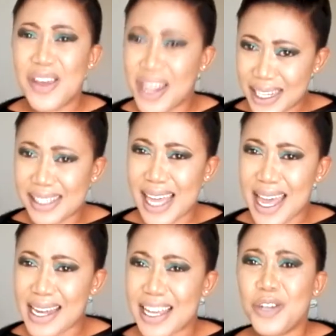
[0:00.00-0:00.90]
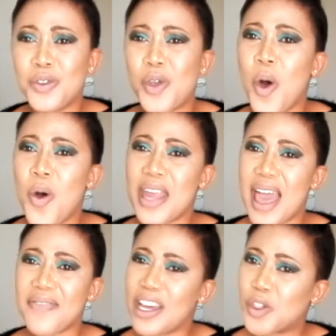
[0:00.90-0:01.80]
You understand? Don't
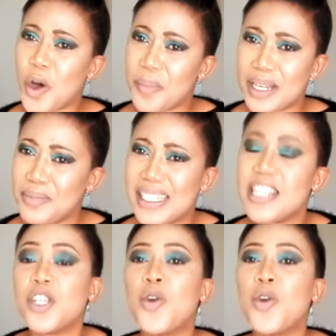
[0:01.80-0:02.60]
have a doormat mentality.